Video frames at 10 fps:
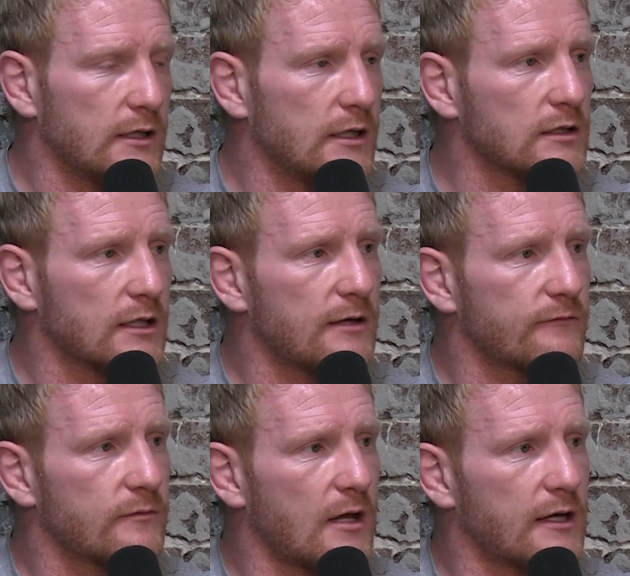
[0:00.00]
he'll learn
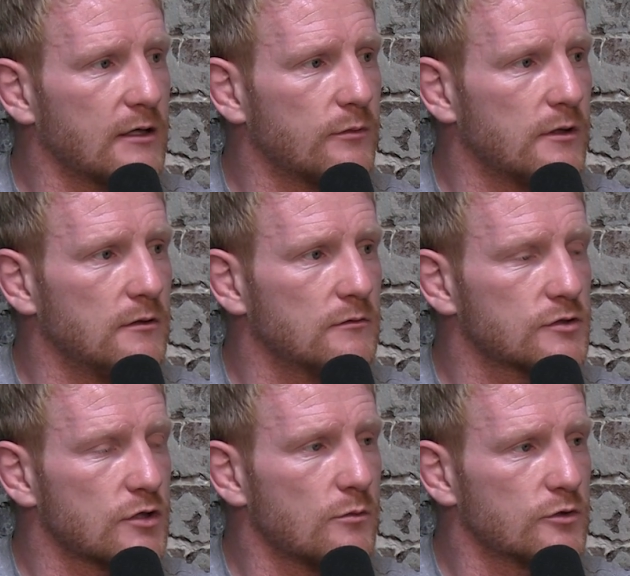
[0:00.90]
from that and he'll be
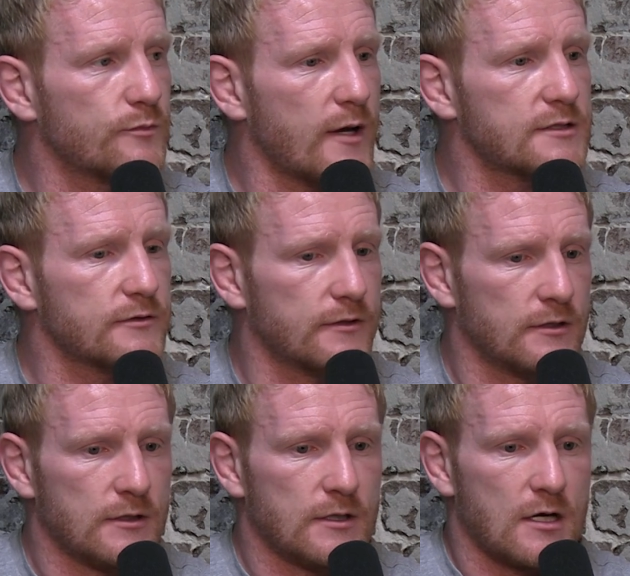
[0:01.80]
so much better. And
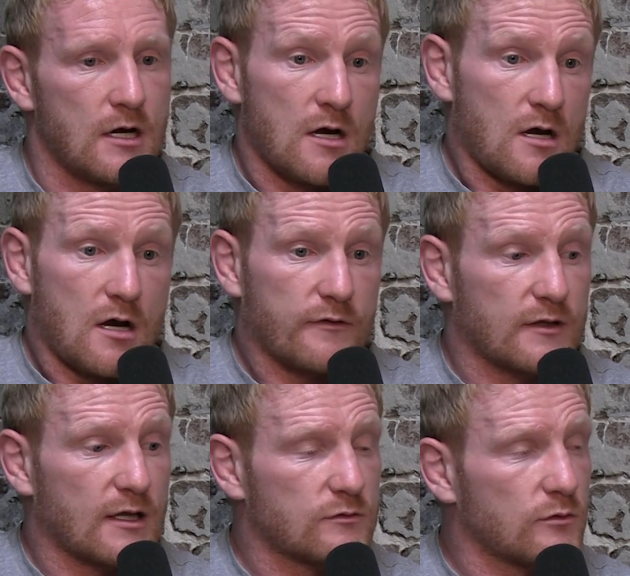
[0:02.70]
I
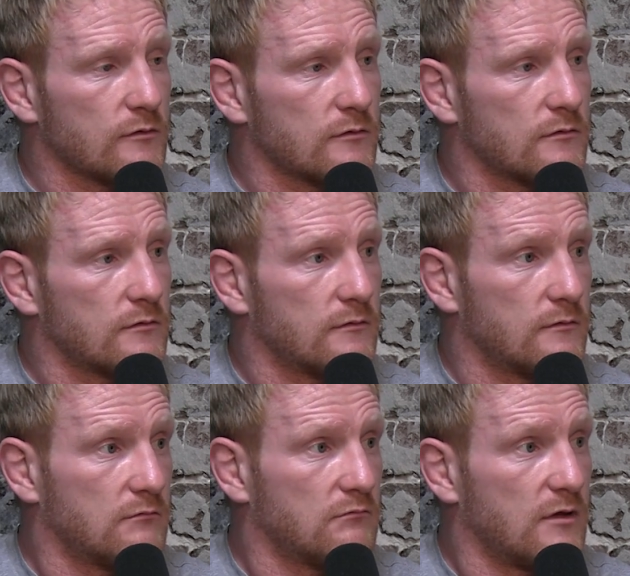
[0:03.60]
think that's what
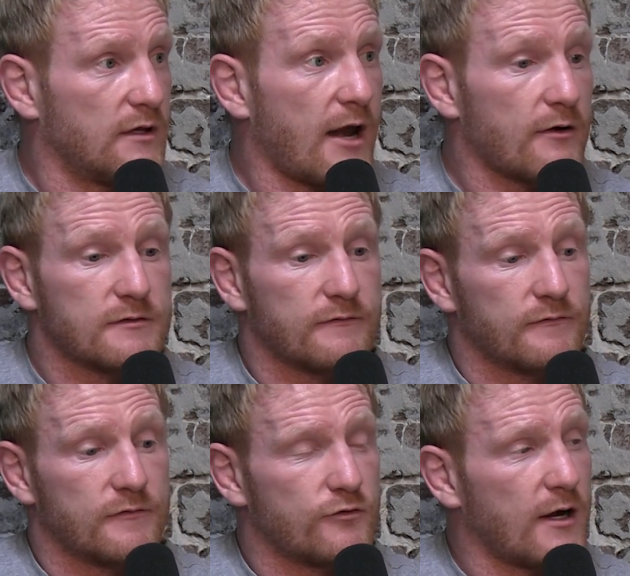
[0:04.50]
the narrative
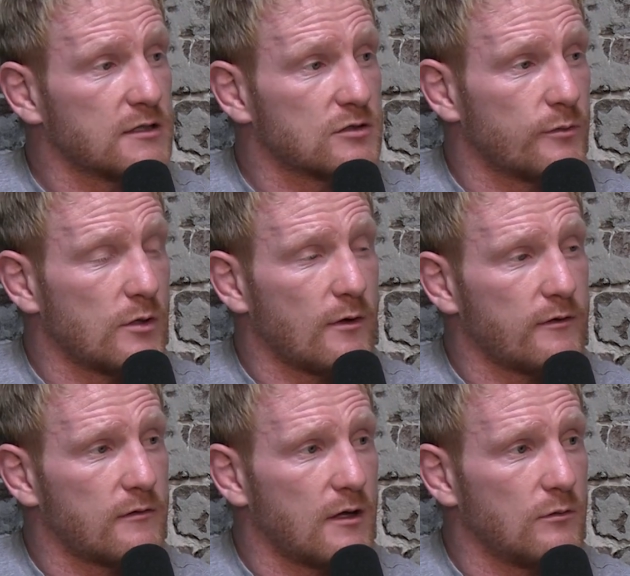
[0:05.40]
of the Dragons will be,
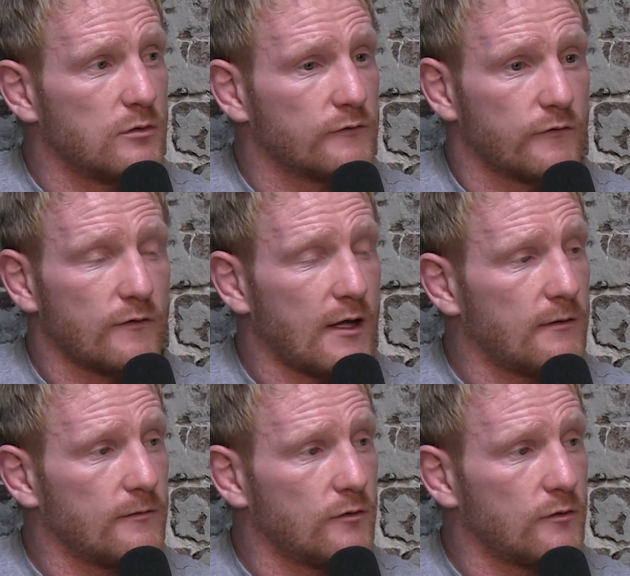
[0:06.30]
whether they will do that